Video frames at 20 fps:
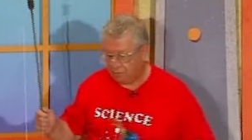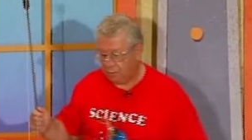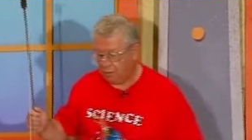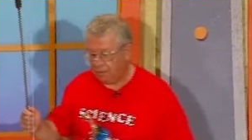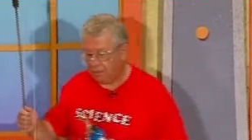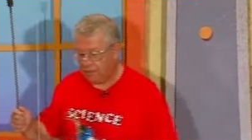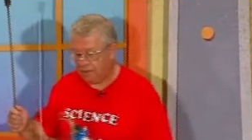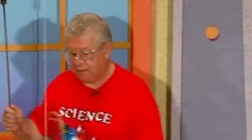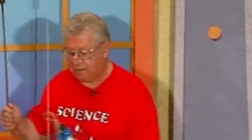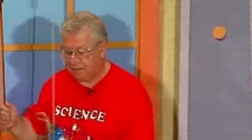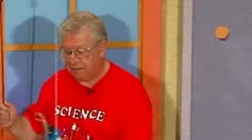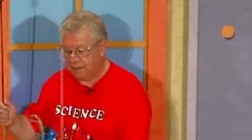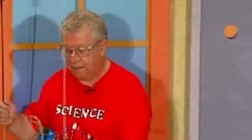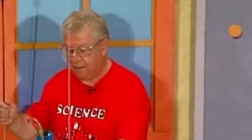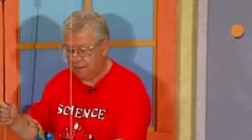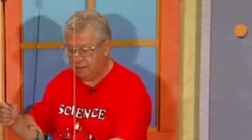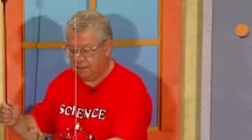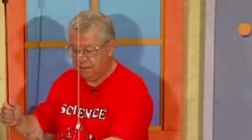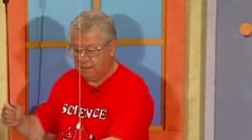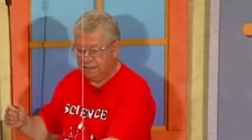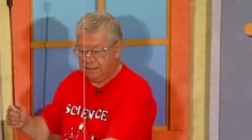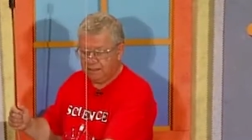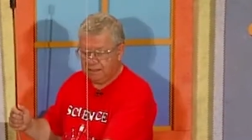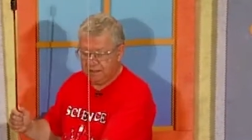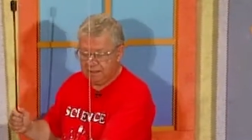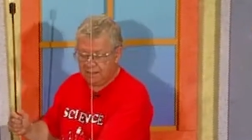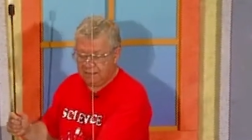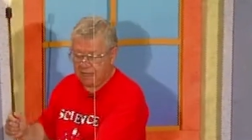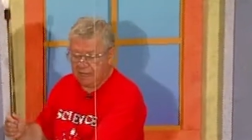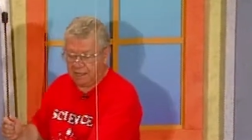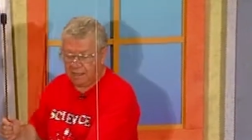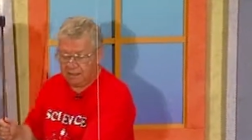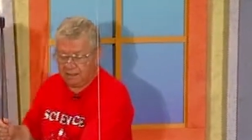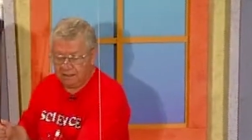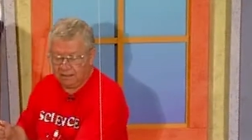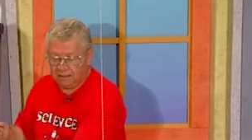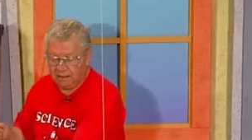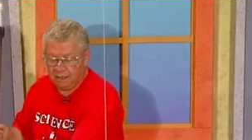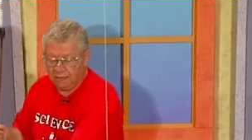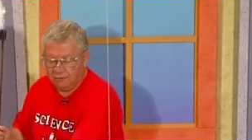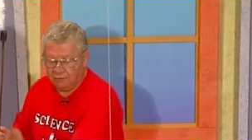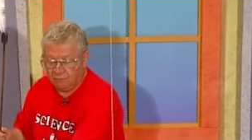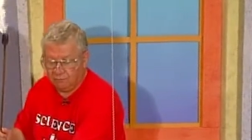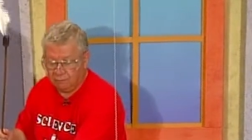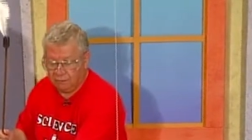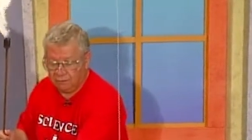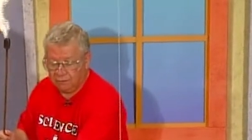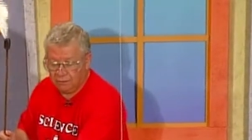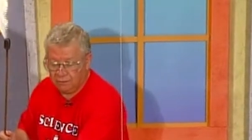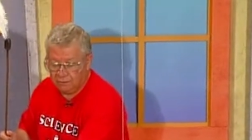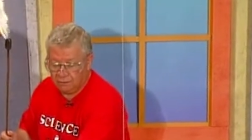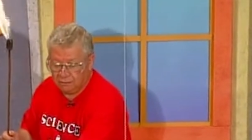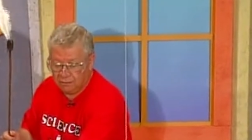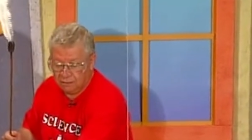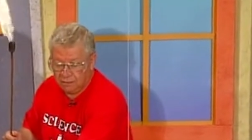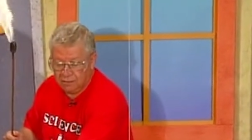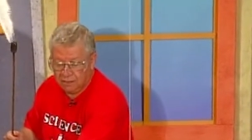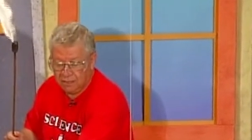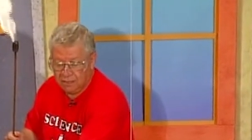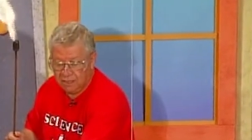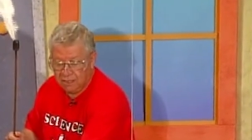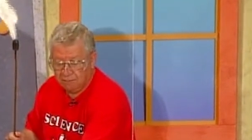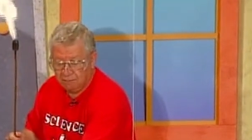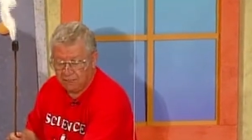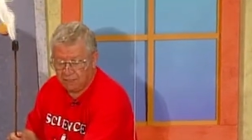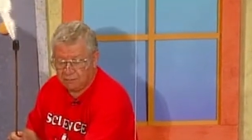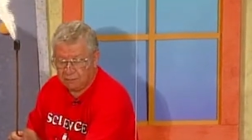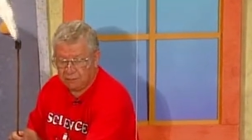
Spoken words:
with the second yellow balloon, but